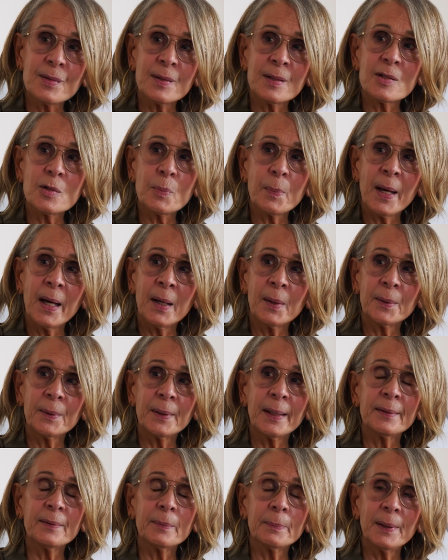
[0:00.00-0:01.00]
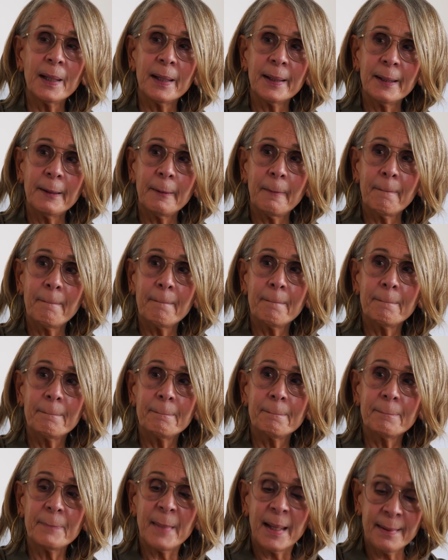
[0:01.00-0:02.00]
this power and apply it.
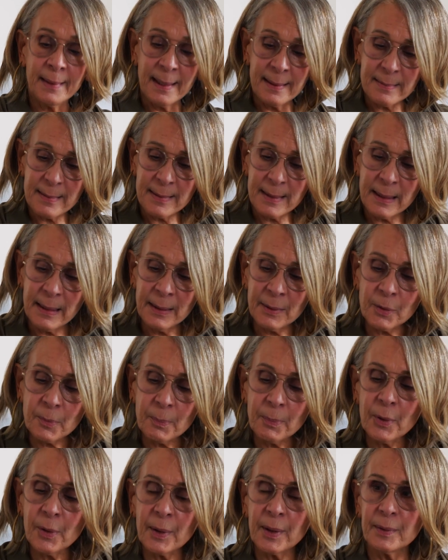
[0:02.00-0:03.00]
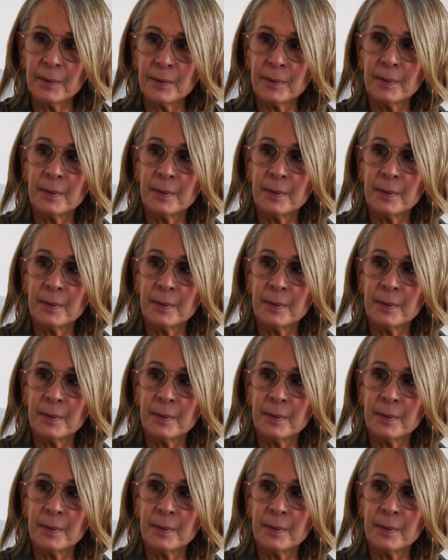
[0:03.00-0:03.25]
And that's the inner part.